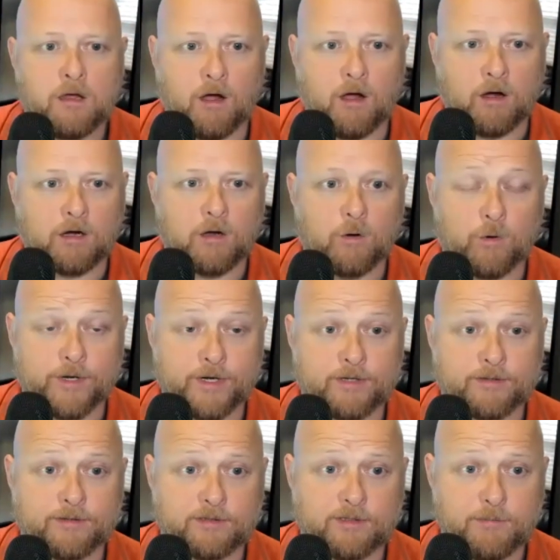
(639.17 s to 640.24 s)
our goal
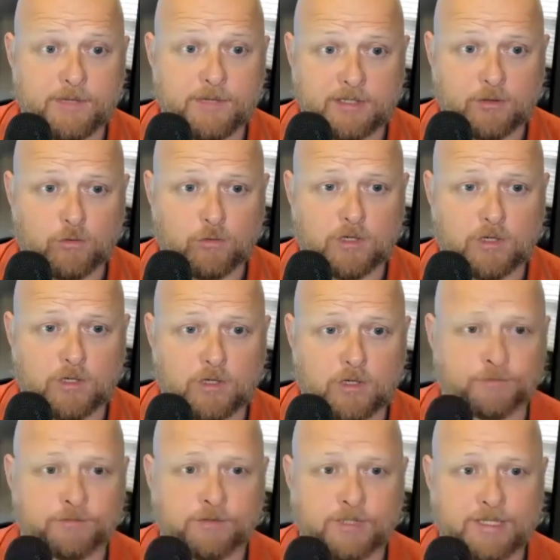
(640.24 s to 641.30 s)
here is to meet your
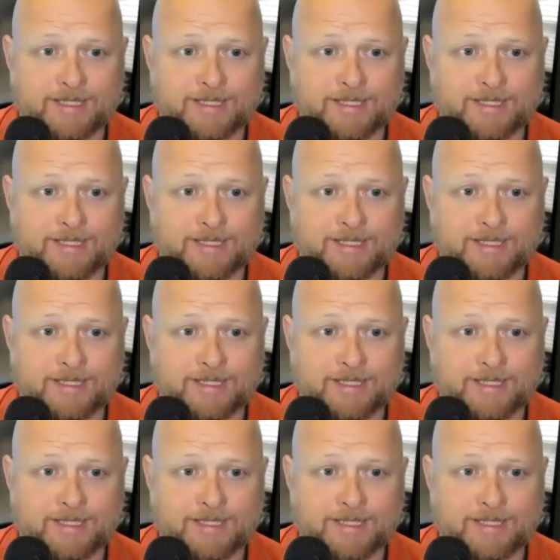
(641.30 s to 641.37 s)
goals.